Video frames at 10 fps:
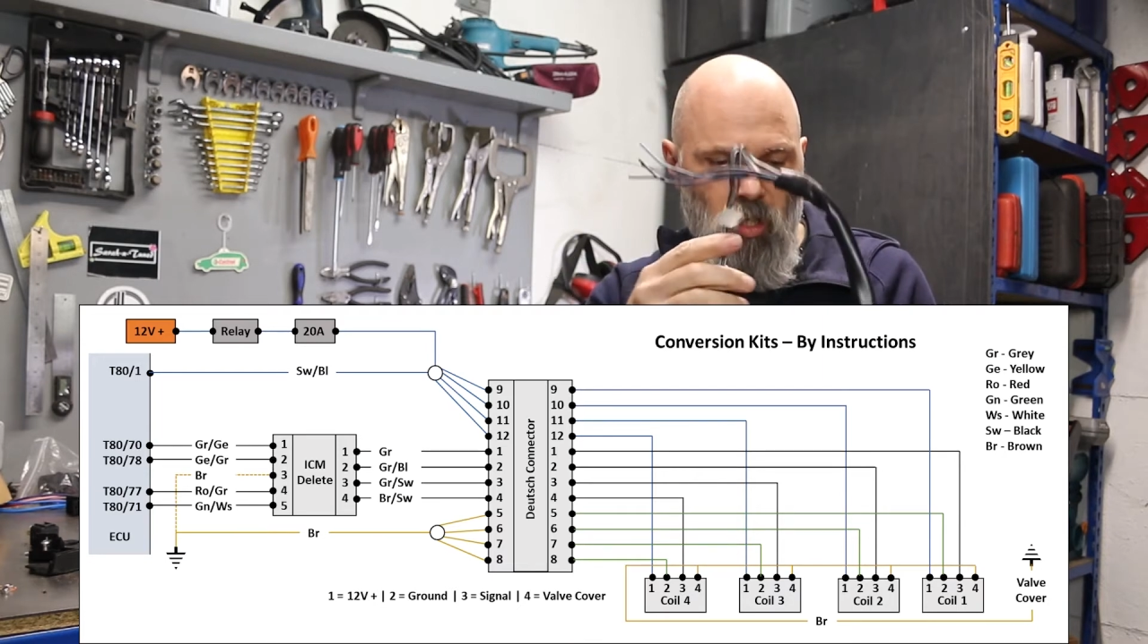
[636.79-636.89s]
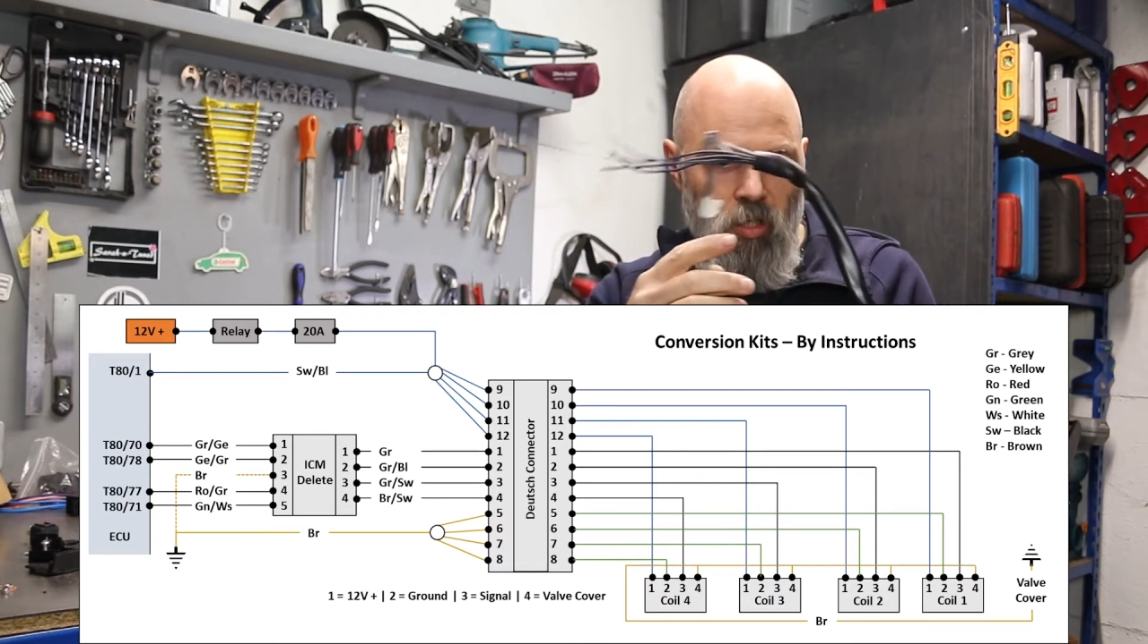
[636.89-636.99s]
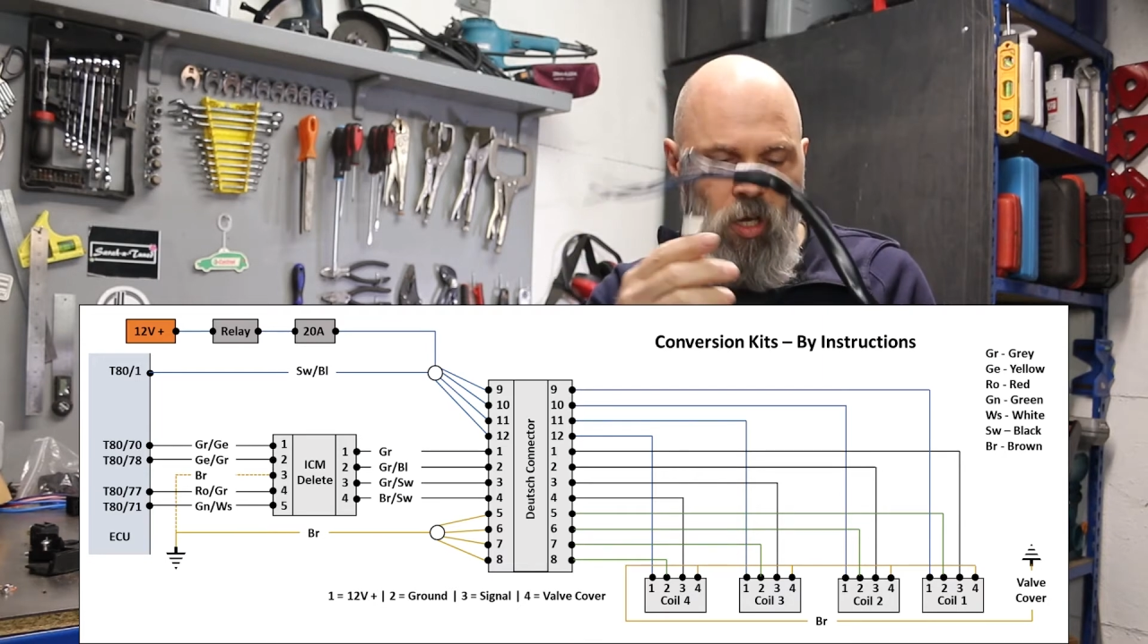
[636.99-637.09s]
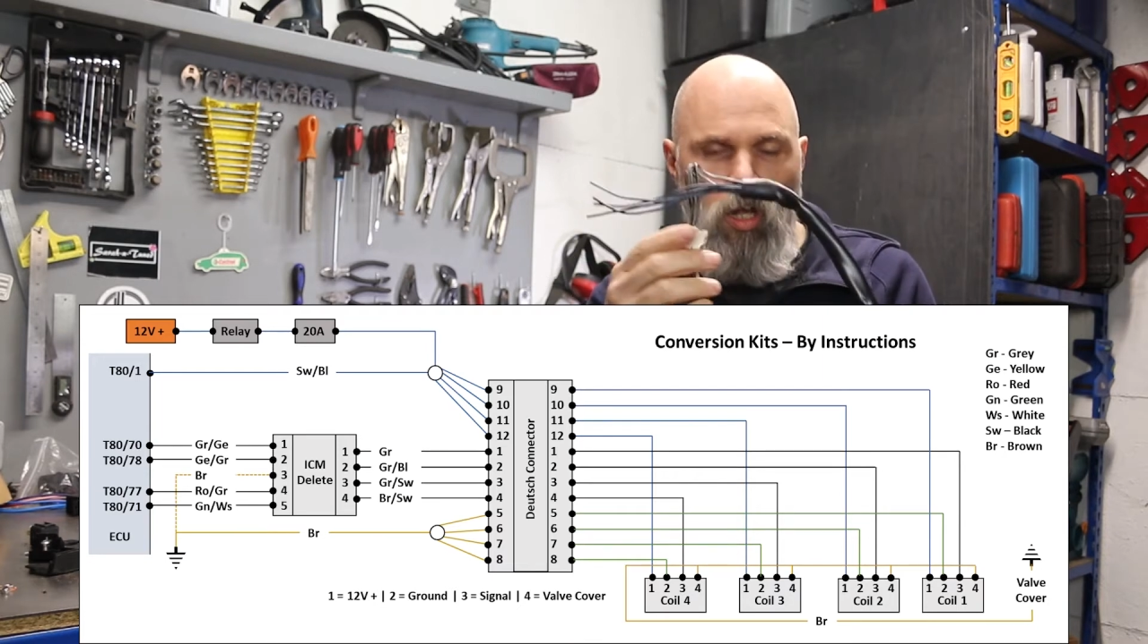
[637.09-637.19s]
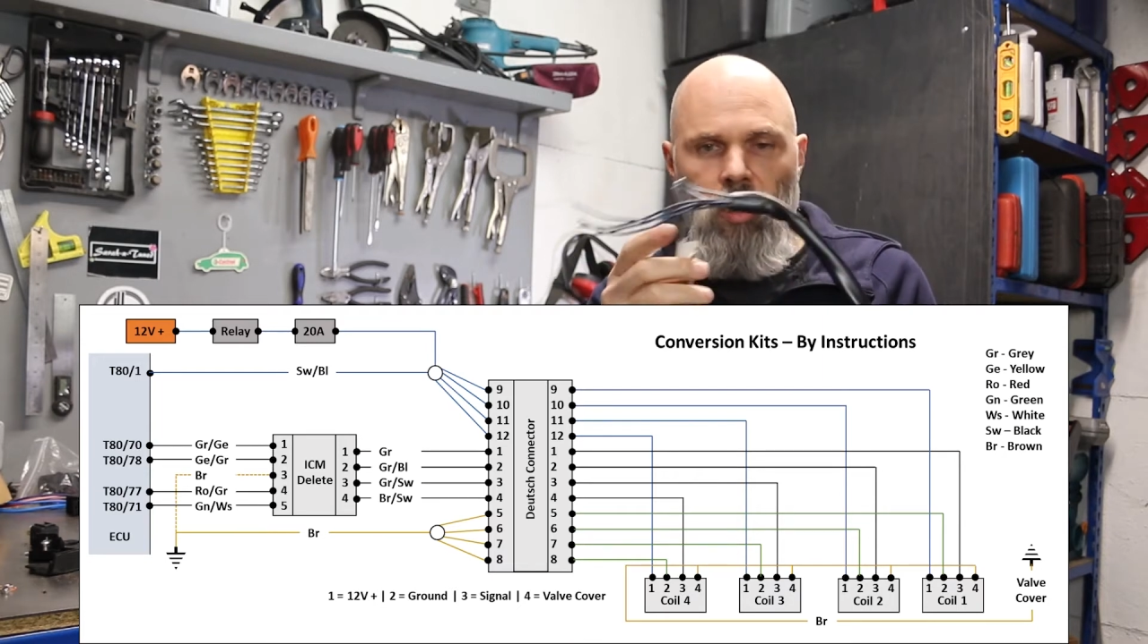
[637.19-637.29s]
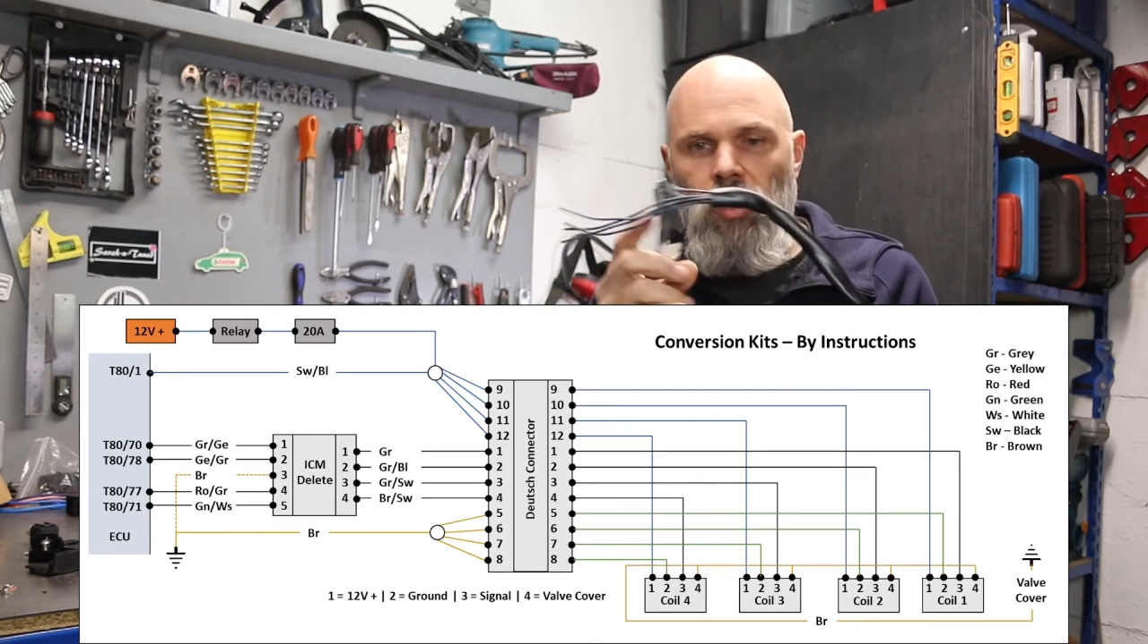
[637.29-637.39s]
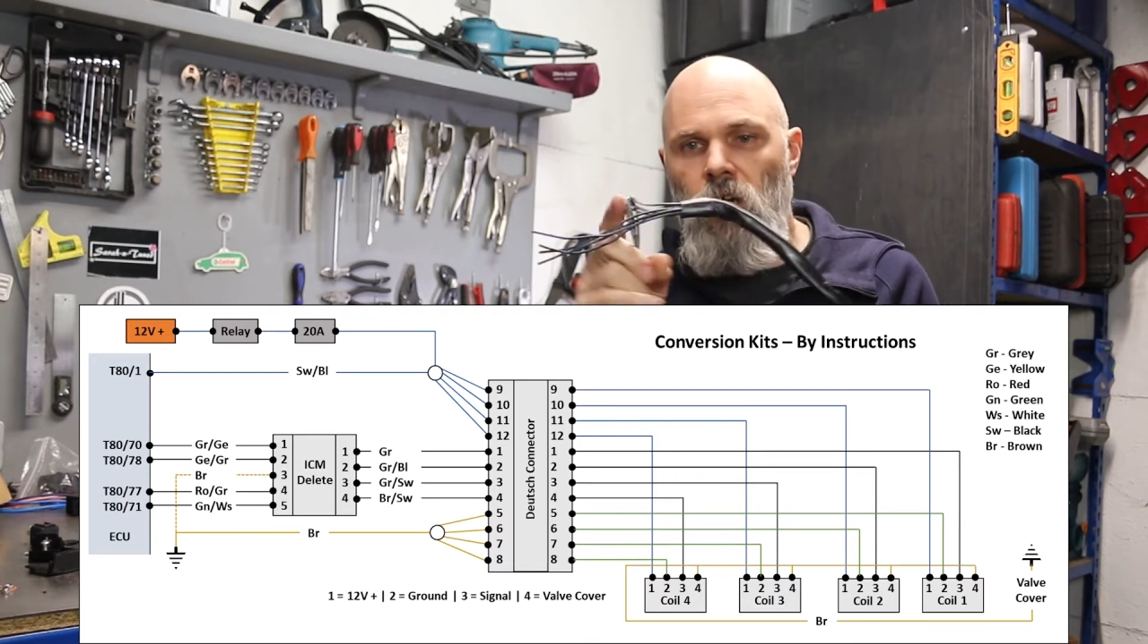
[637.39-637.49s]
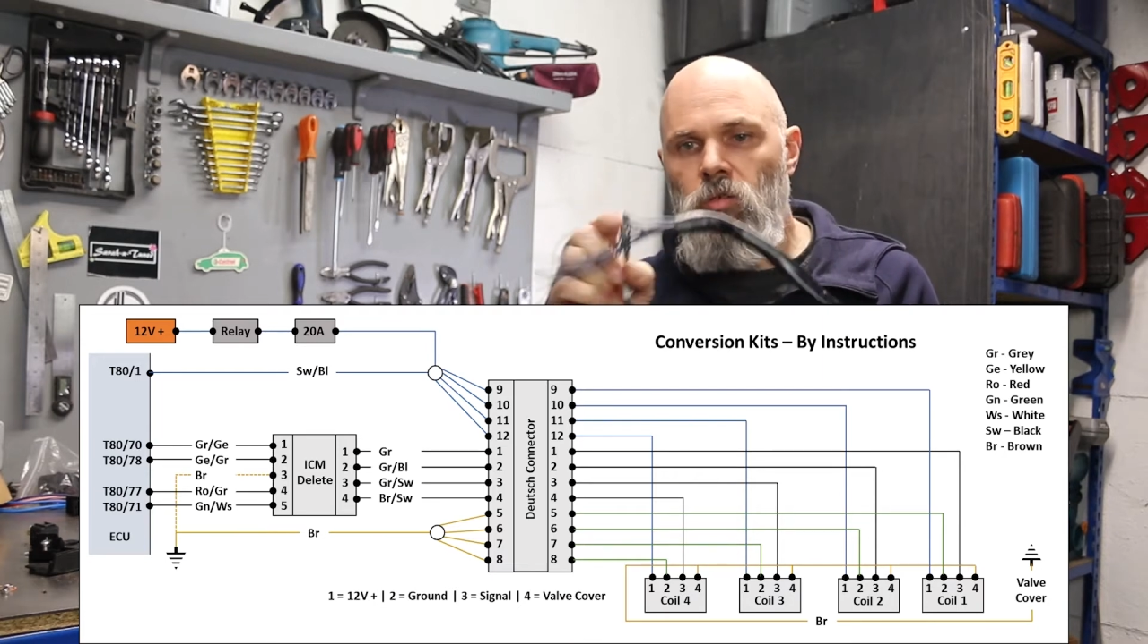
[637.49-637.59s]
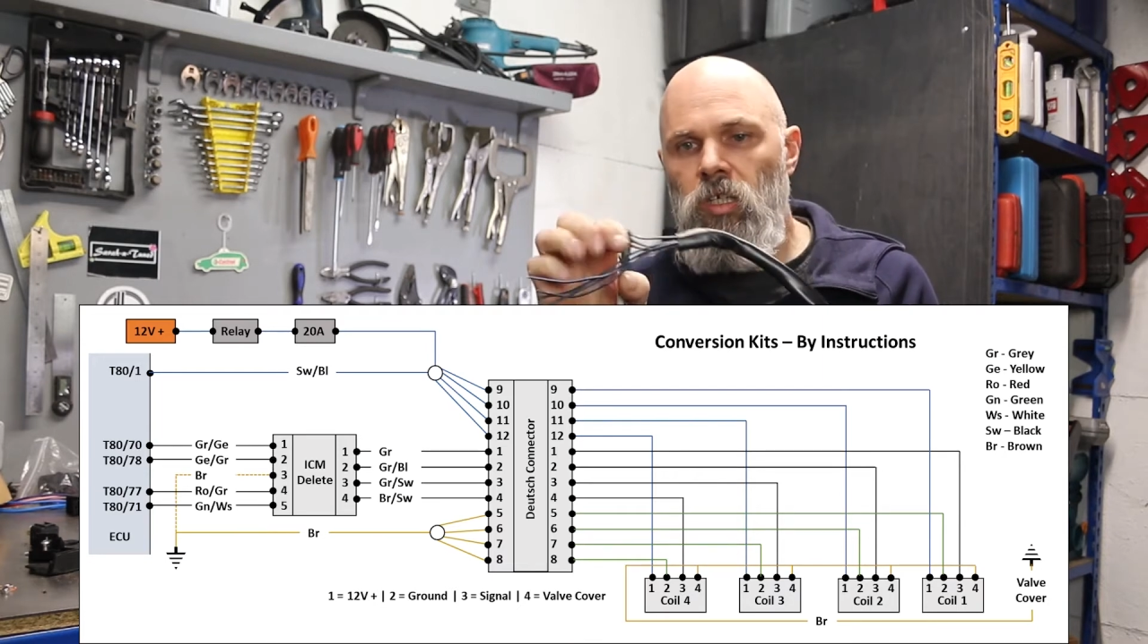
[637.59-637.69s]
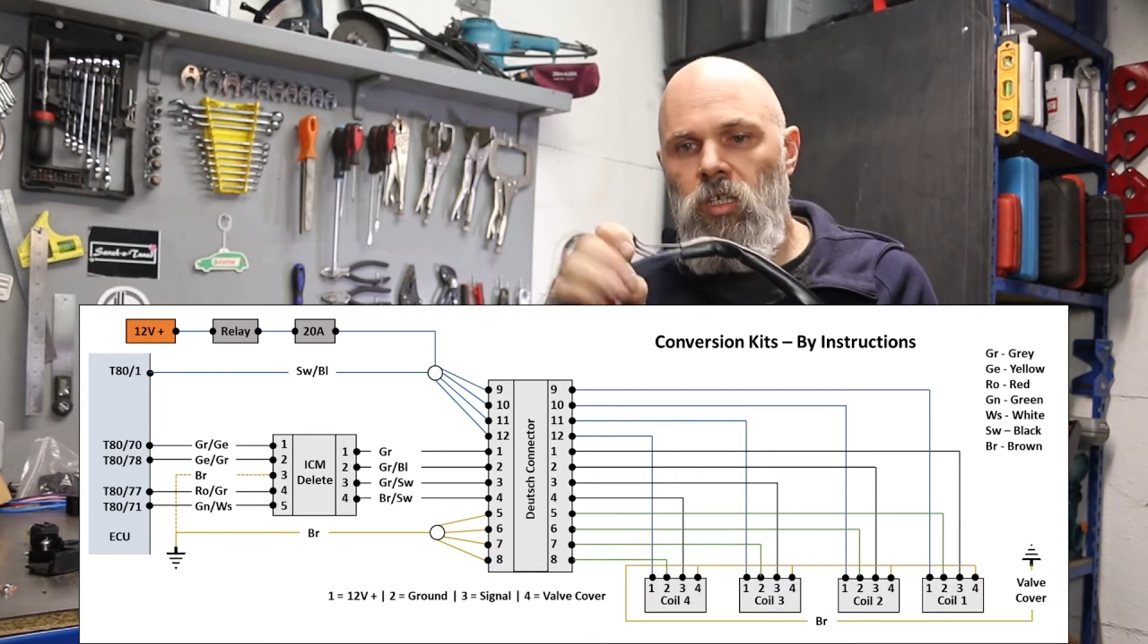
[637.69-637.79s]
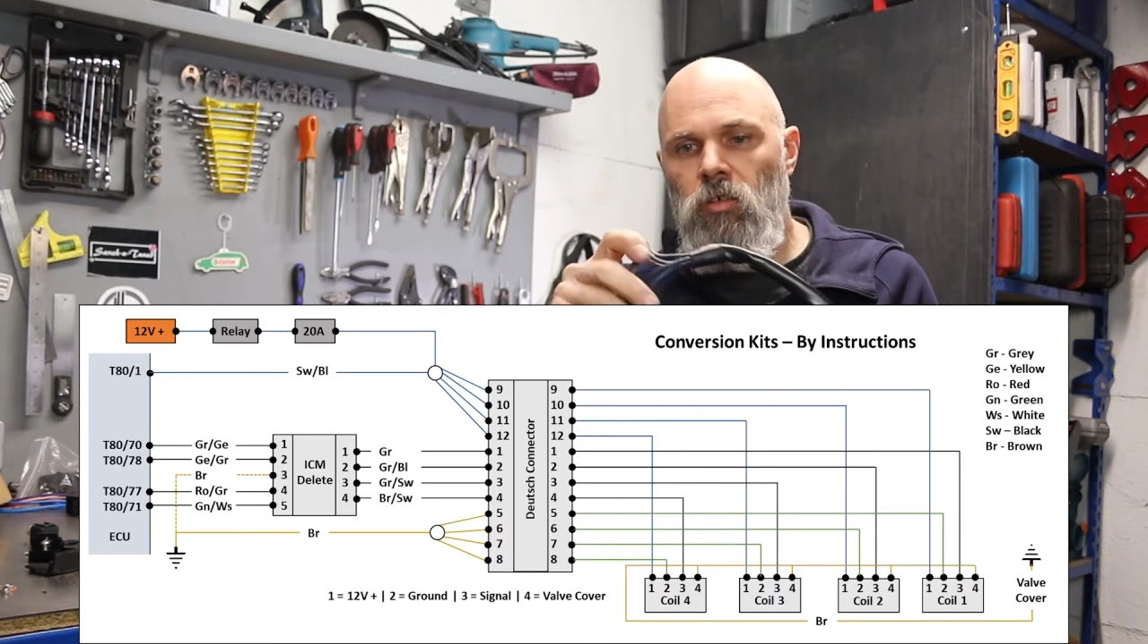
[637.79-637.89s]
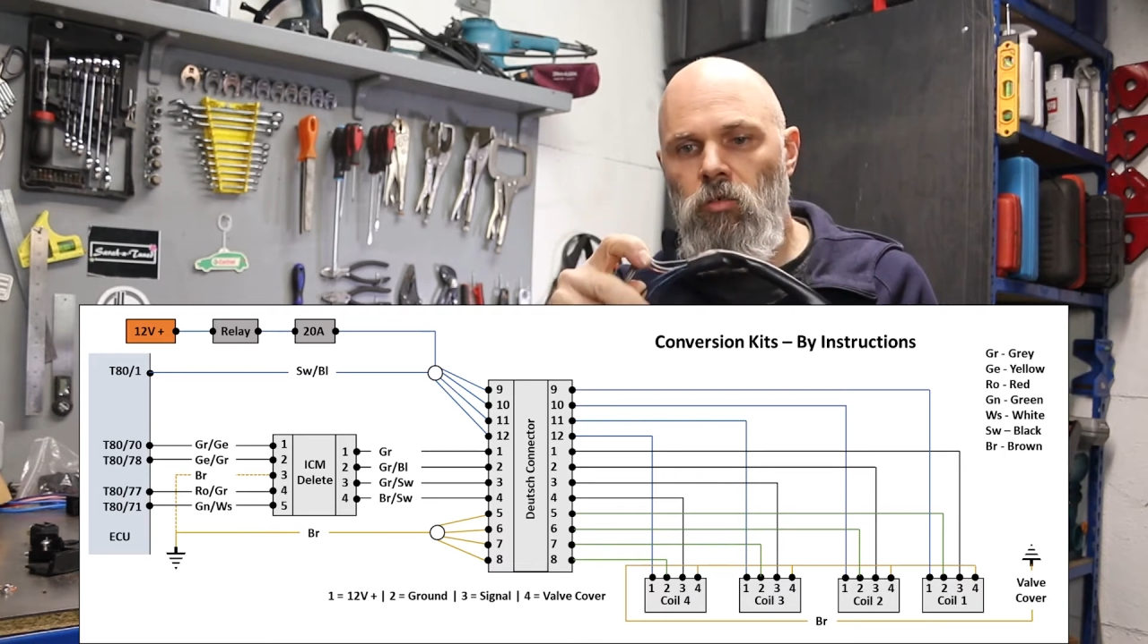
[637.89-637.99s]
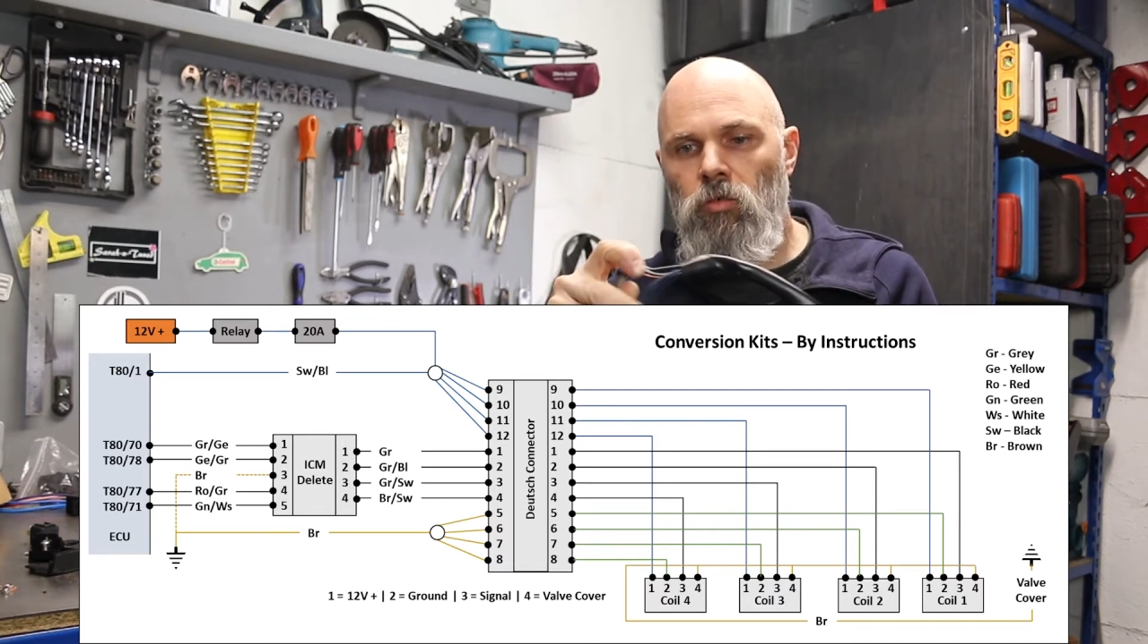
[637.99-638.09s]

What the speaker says: the color coding